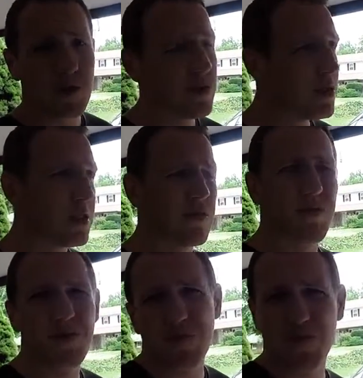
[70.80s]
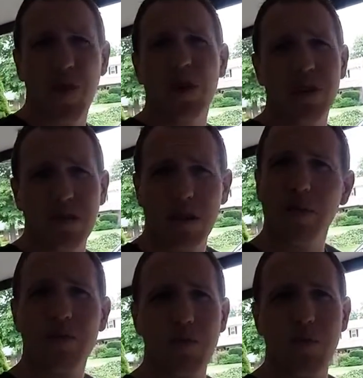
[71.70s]
too. It's real fun,
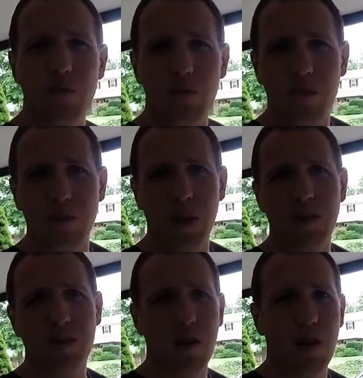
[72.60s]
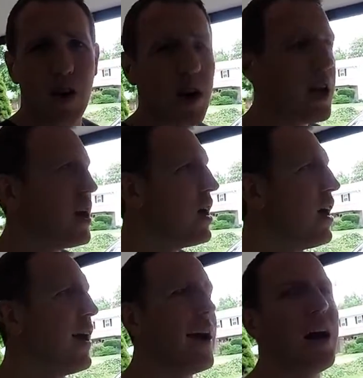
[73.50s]
comfortable, nice car.
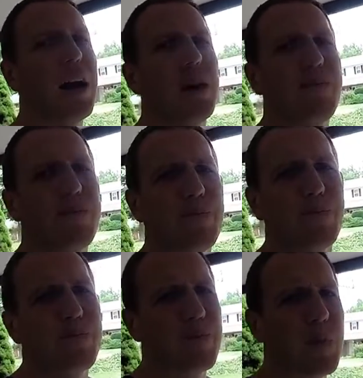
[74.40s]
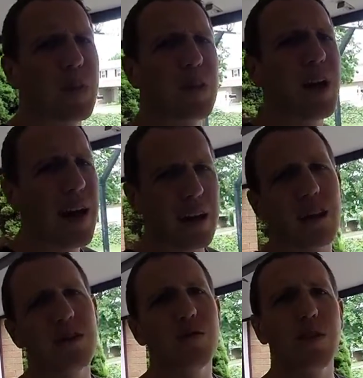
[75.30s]
Not
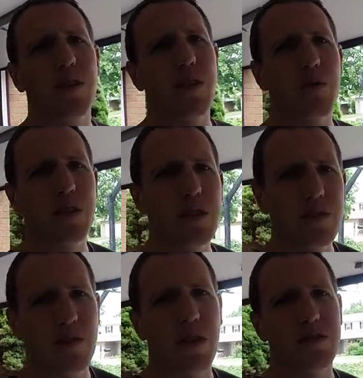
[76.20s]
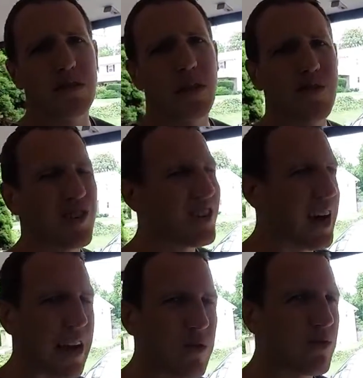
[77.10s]
gonna do anything with the exhaust ever.
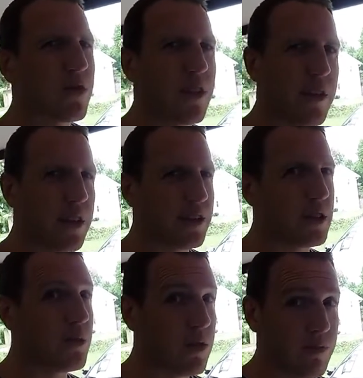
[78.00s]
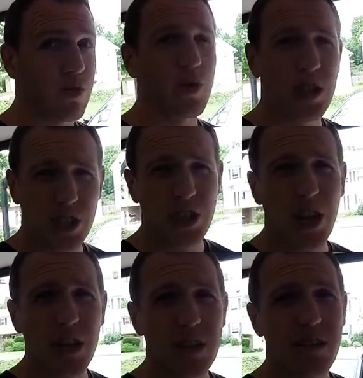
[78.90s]
I don't really think she would
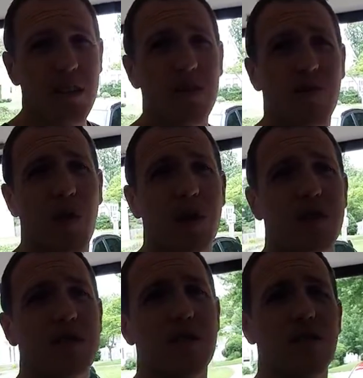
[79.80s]
appreciate it as far as the